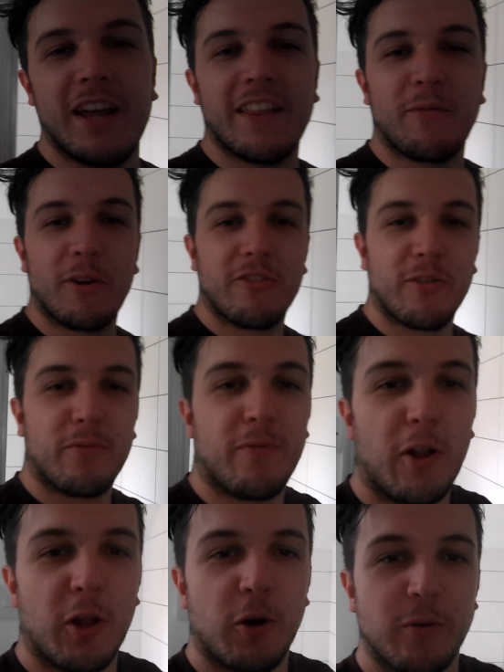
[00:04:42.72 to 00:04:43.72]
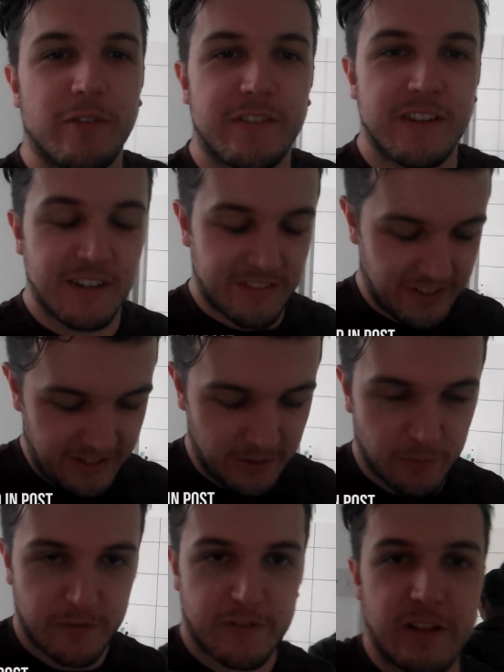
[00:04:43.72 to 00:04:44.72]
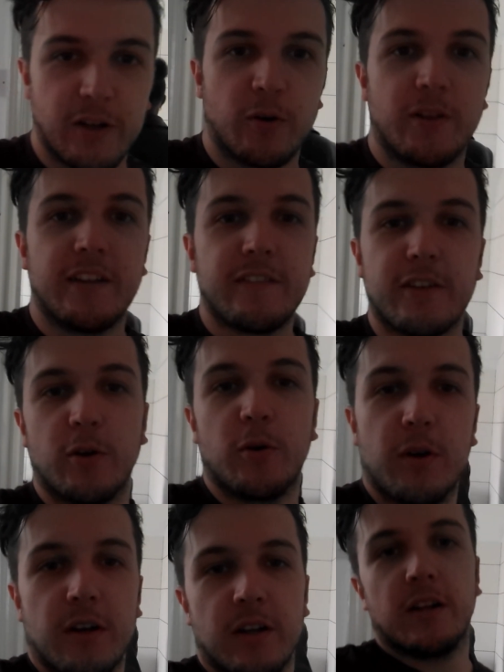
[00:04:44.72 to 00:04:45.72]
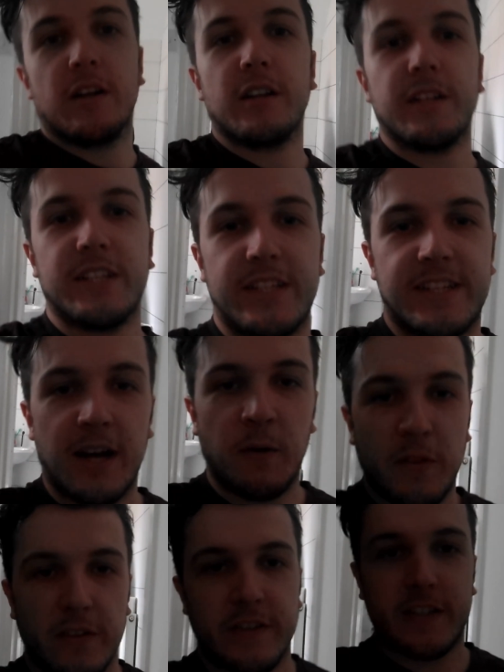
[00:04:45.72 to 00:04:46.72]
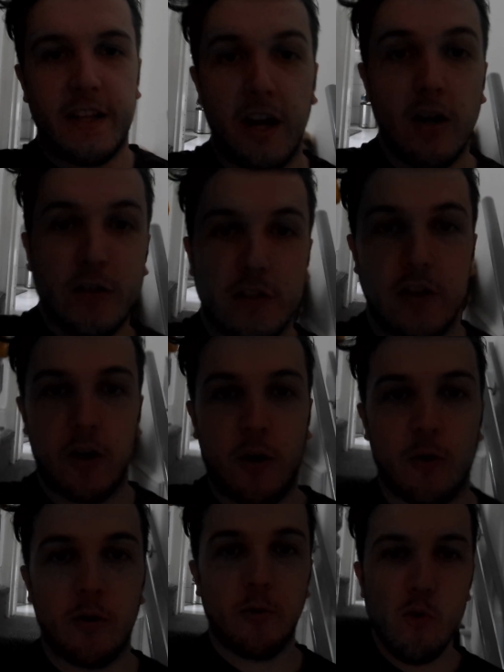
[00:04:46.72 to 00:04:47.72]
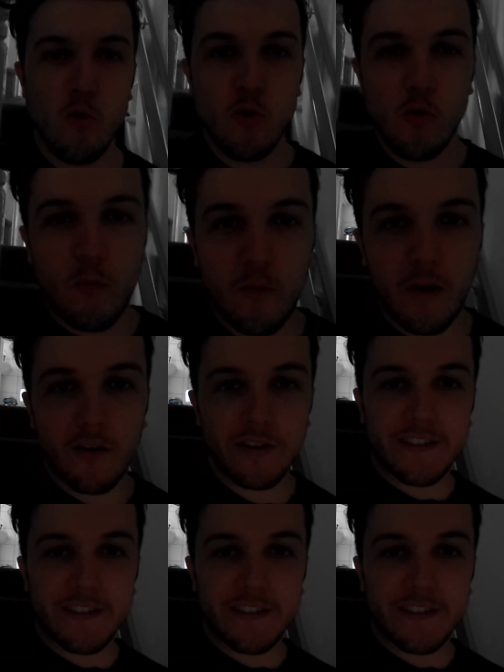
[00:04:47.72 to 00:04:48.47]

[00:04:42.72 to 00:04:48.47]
at which it follows is a little slow. Let's go down the stairs though. Ooh, very